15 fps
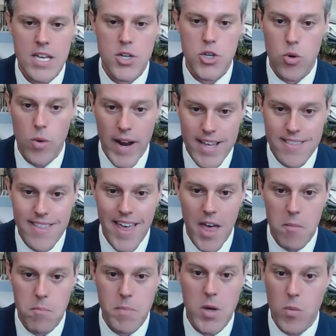train
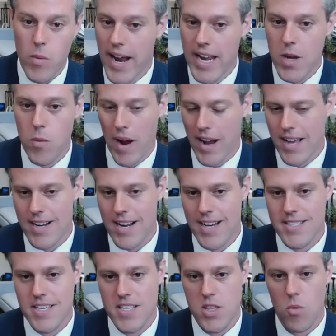them, be ready,
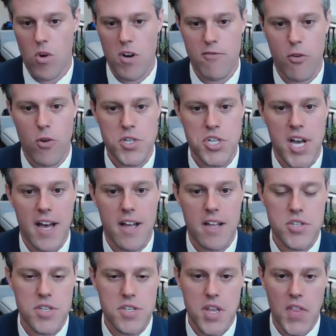recognizing the workforce
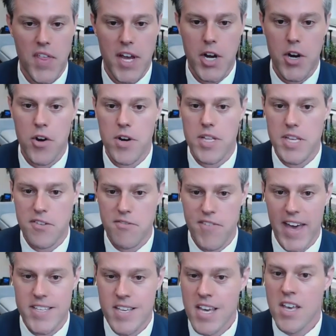challenges that they currently
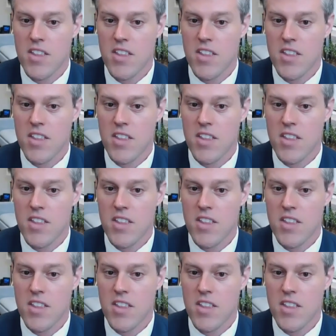face.